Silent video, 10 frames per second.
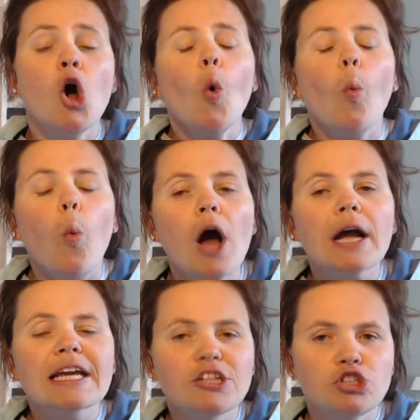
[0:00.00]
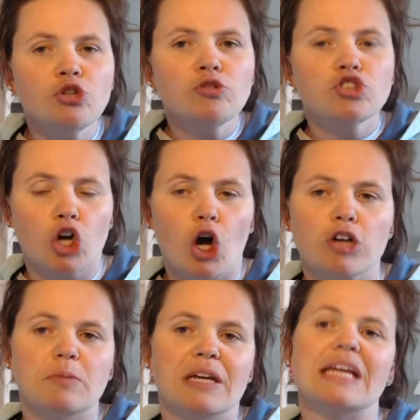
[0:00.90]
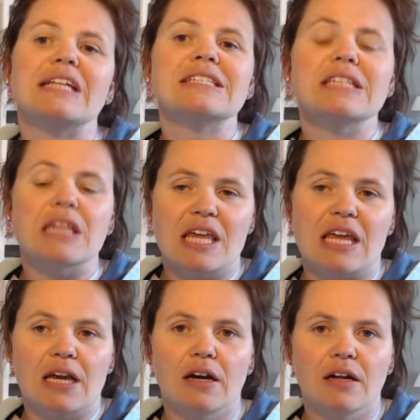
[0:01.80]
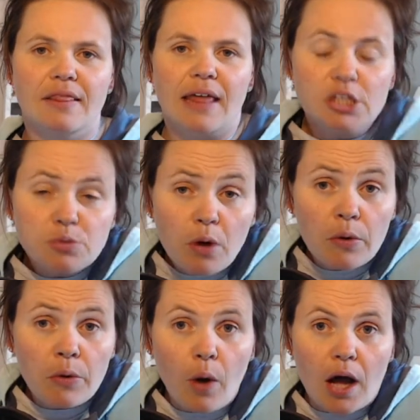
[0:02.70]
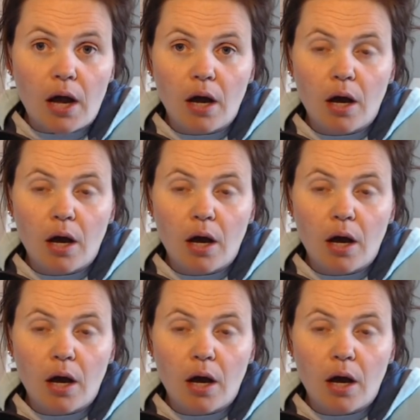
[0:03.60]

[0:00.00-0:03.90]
What can I do to cause my kids to think? That's what we want.